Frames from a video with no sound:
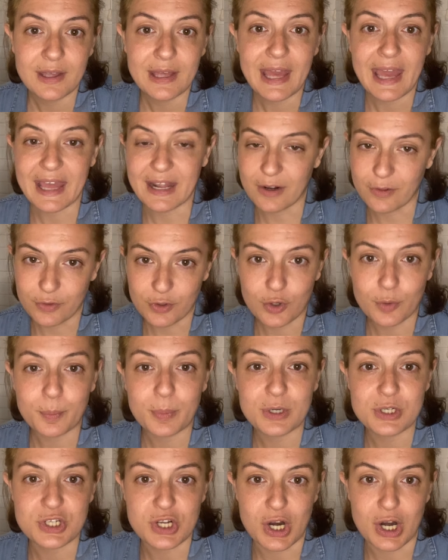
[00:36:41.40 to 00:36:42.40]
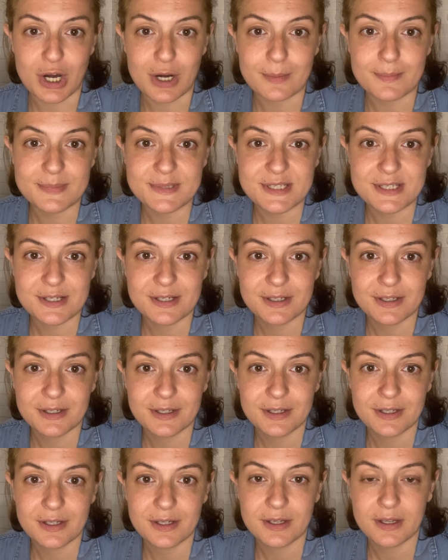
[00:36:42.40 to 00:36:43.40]
and a little perturbed,
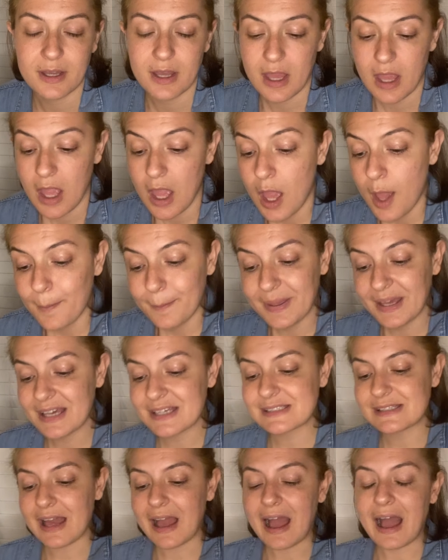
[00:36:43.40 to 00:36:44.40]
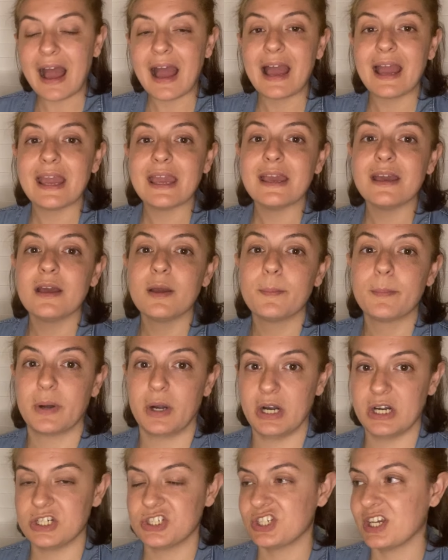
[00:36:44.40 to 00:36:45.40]
because I
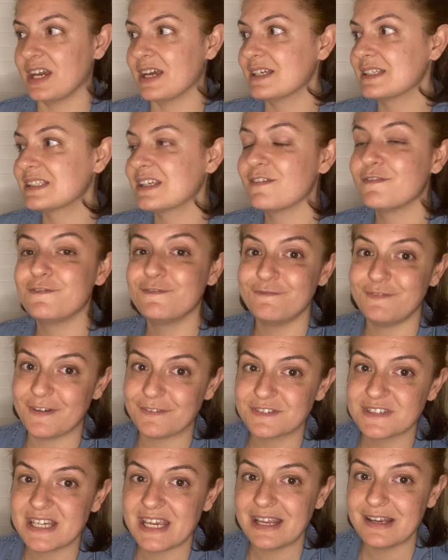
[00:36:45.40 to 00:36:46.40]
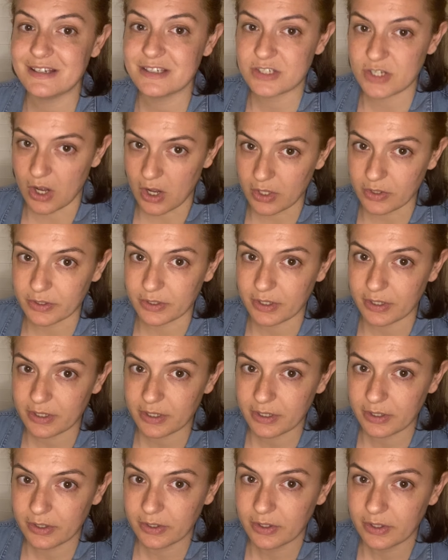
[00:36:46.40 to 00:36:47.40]
purchased
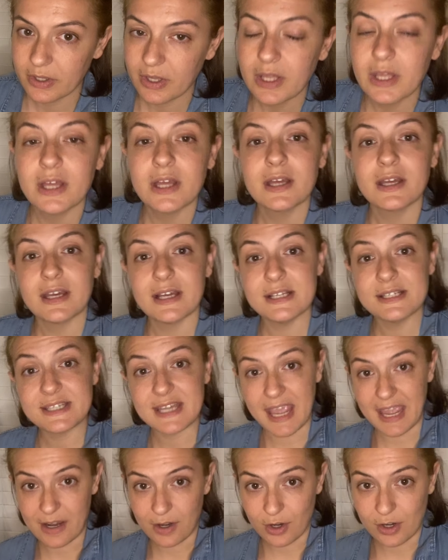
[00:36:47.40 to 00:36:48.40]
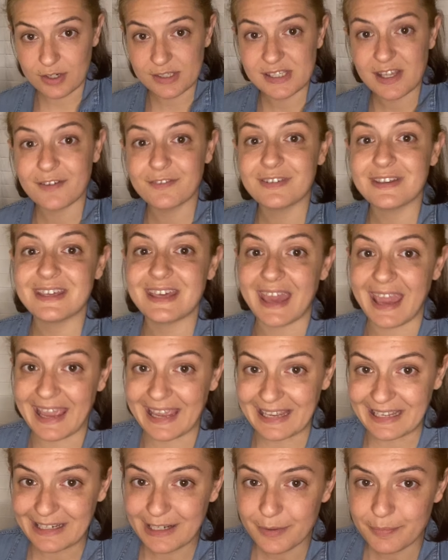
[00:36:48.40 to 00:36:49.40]
$15 containers of
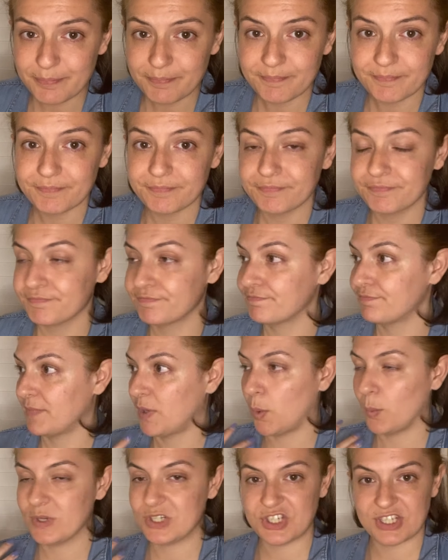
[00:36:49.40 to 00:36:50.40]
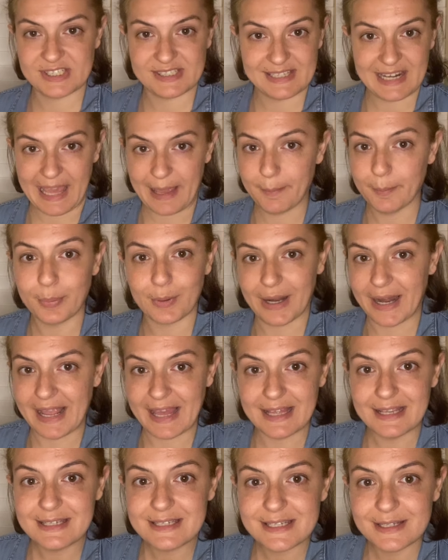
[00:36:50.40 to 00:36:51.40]
Gain, which is name
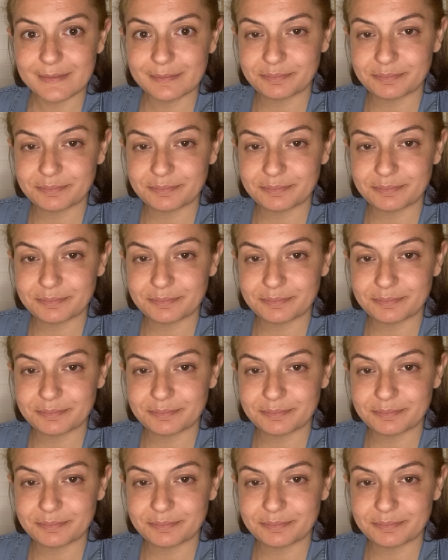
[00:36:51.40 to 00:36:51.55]
brand.